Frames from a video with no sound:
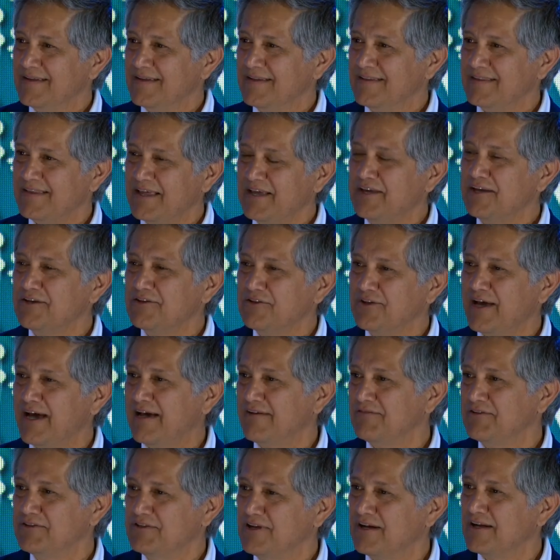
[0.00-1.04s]
thinking you
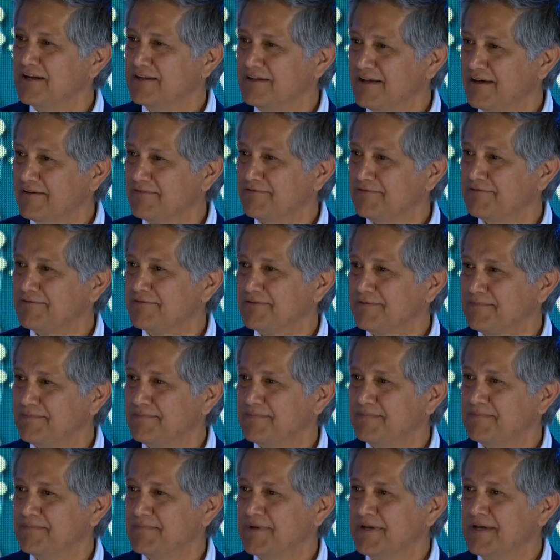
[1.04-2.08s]
haven't done enough.
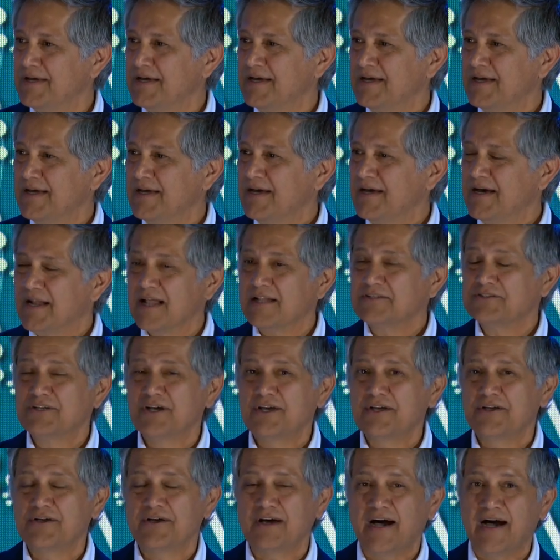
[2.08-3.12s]
I'll tell
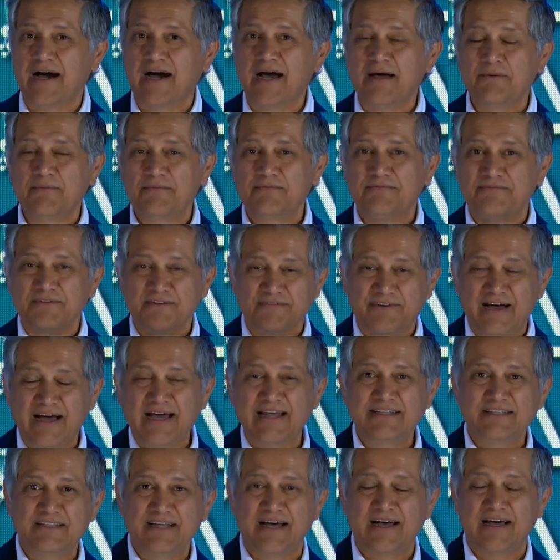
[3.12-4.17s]
you, if I
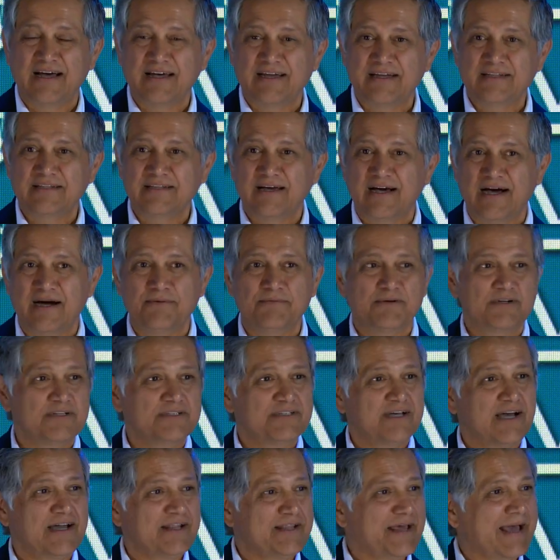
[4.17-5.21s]
had died, I would have
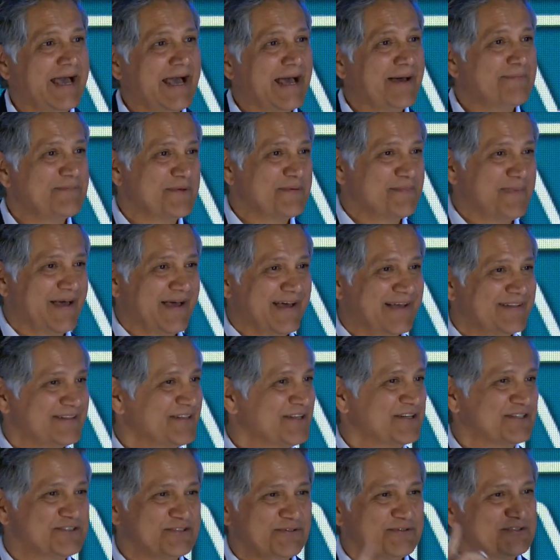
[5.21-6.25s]
died a happy man,
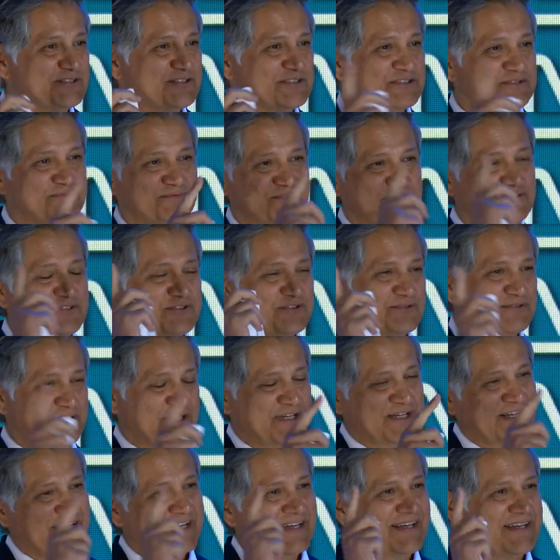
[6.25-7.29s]
because there was this
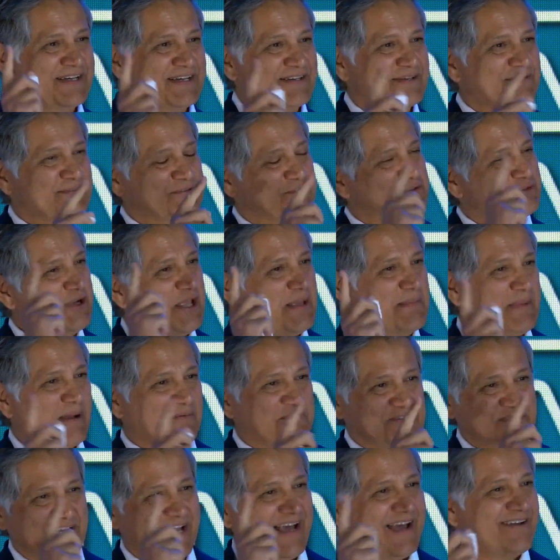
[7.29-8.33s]
dream I
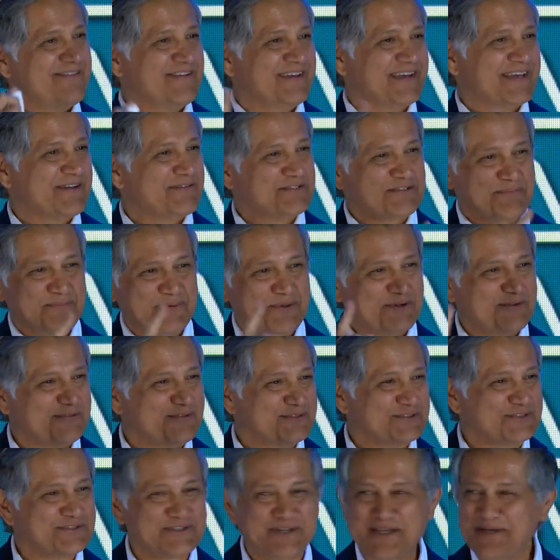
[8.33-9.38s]
was having. It was a beautiful
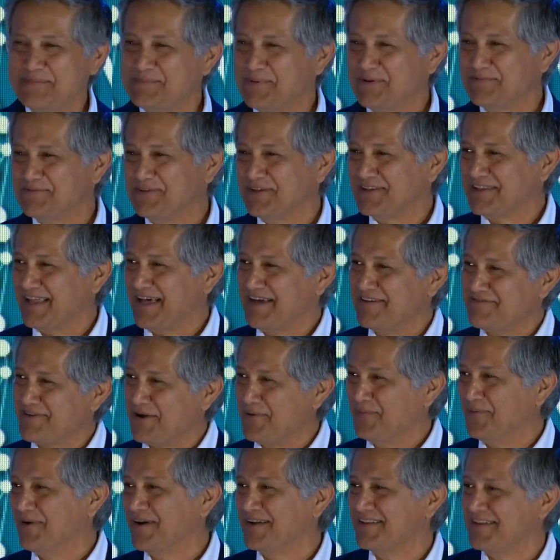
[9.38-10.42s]
dream of the life I
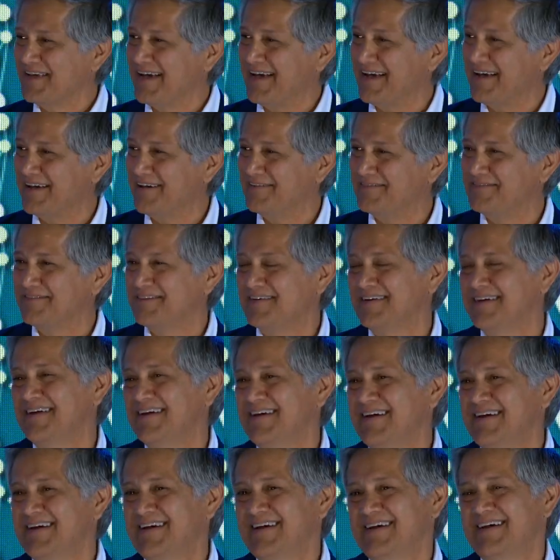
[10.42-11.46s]
wanted to have.
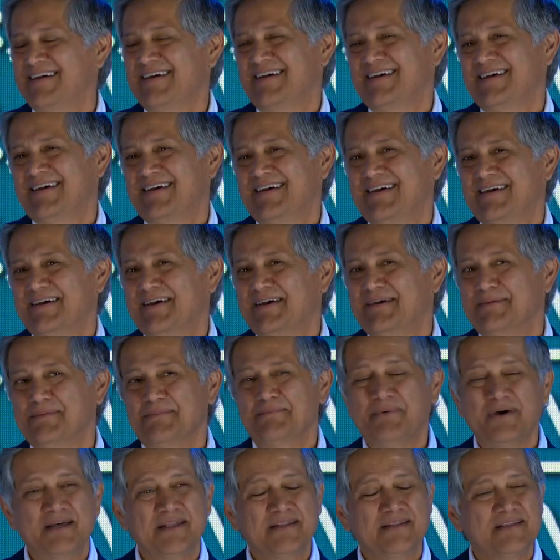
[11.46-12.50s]

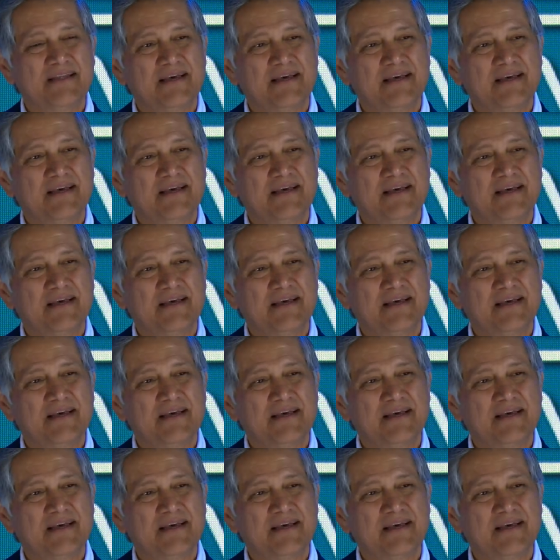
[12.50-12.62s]
But